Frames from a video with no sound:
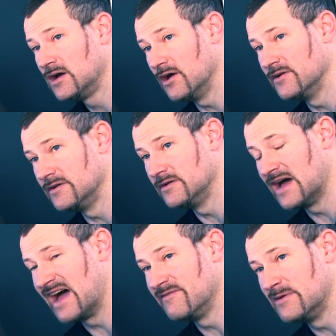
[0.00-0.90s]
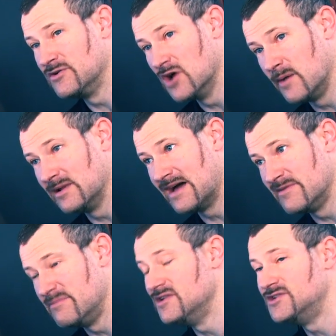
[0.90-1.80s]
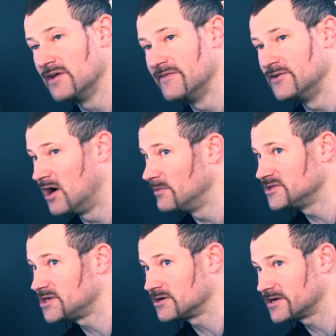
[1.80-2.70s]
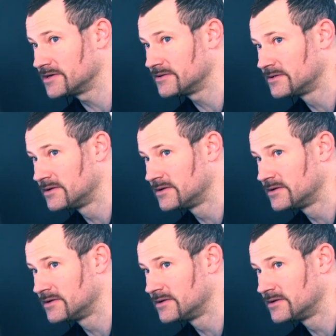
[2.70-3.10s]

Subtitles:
normal Ivy Bridge on the normal socket.